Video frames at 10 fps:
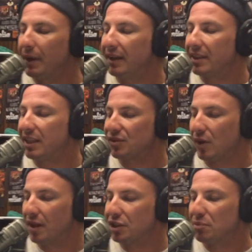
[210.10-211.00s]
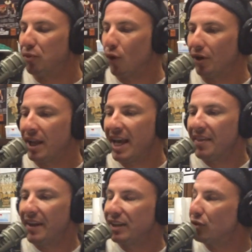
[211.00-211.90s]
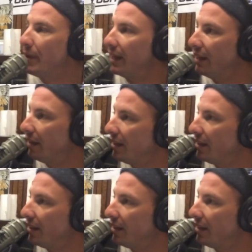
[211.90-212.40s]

you, man. Thanks for all the support. Thanks for making